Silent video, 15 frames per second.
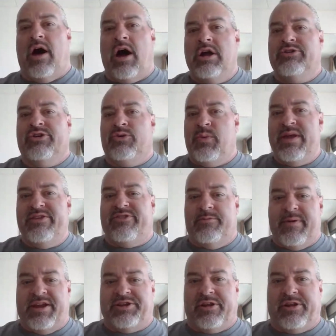100 wins
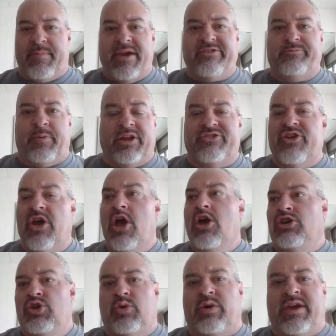in Major League Baseball is
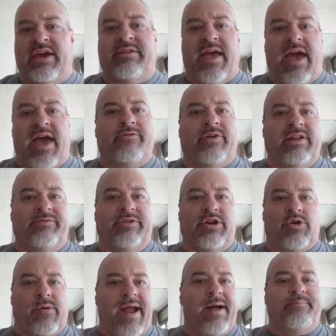you kick the
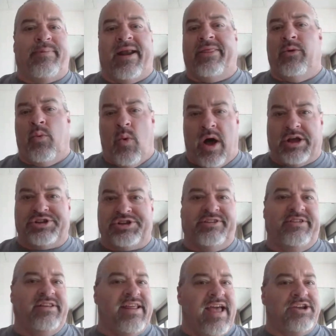ever-living crap out of the
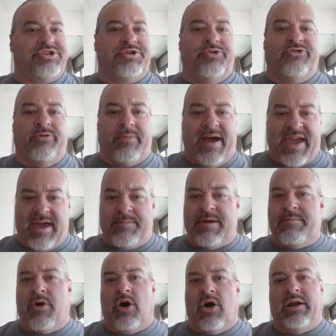Washington Nationals, the
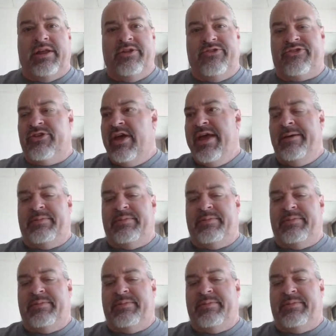Miami Marlins,